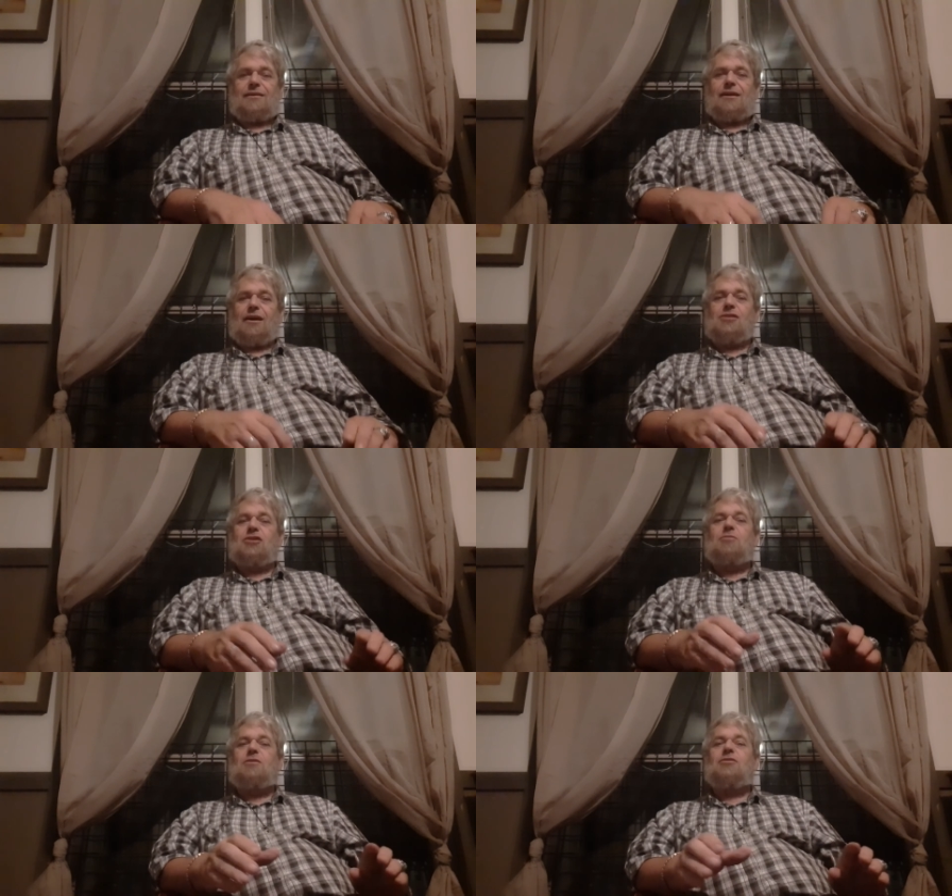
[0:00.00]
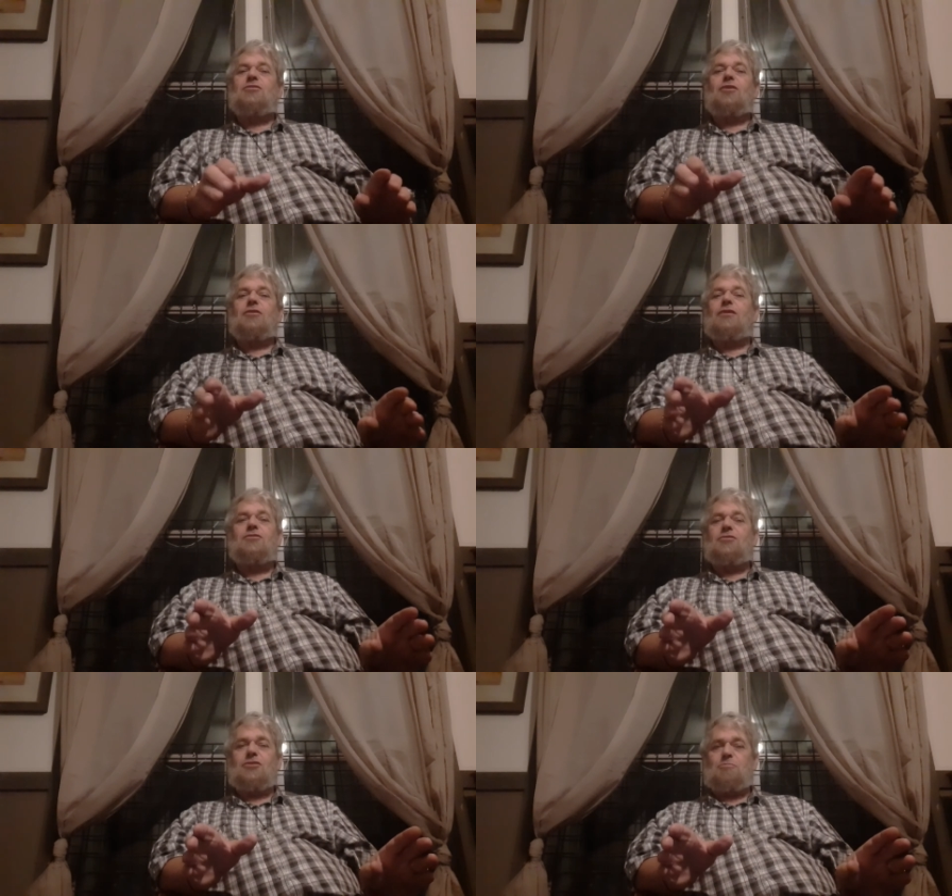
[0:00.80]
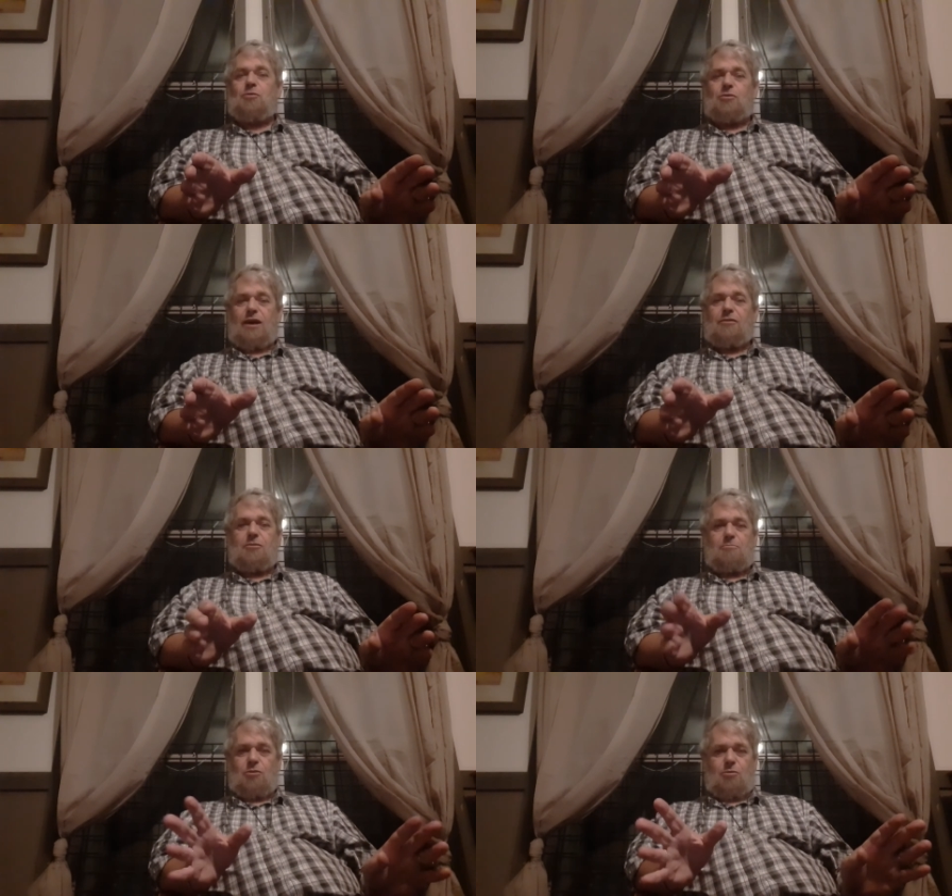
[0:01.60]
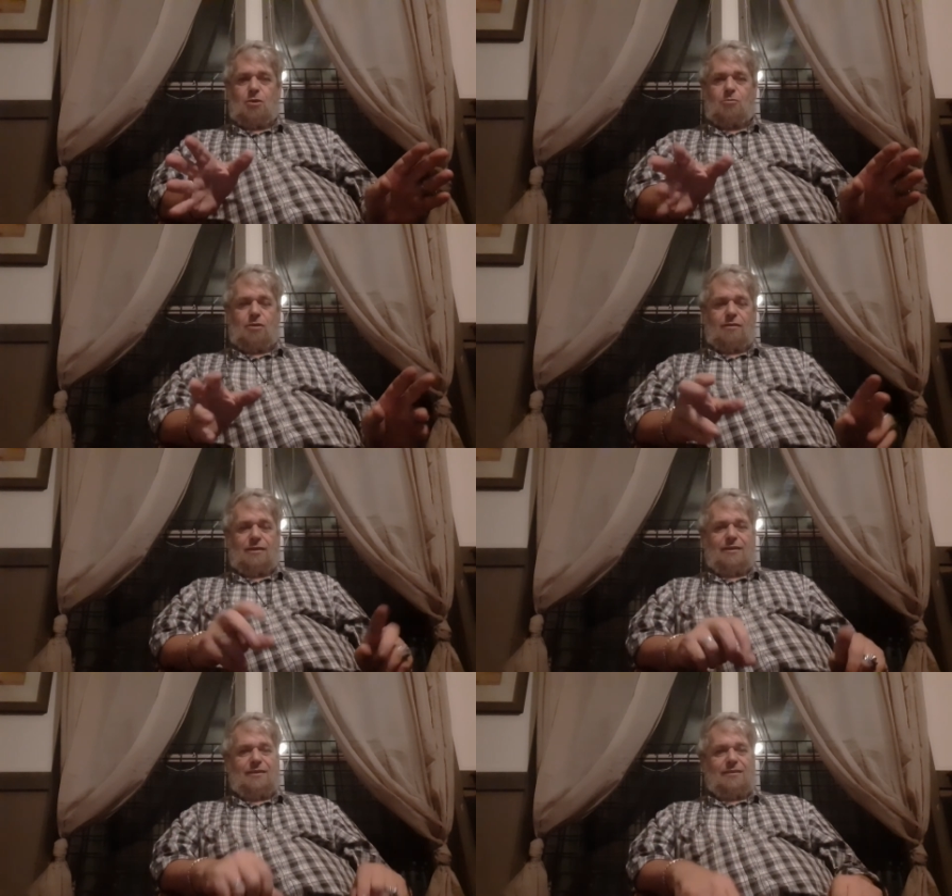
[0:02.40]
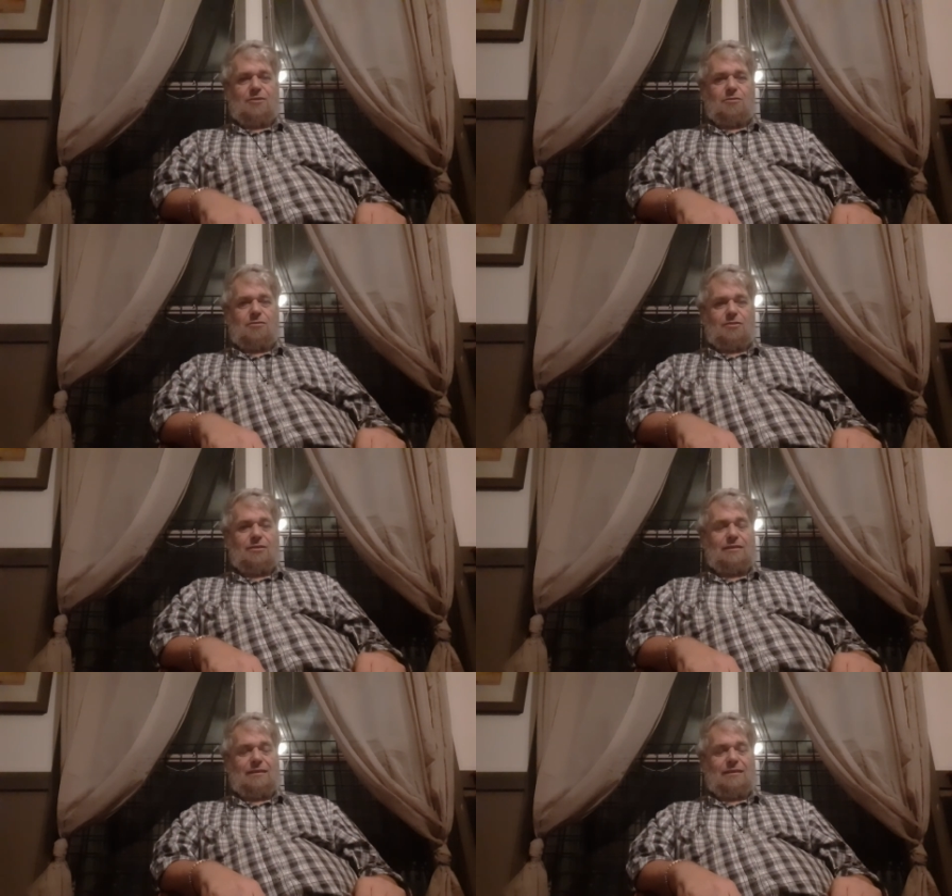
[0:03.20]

De gustibus non est disputandum, you know. There's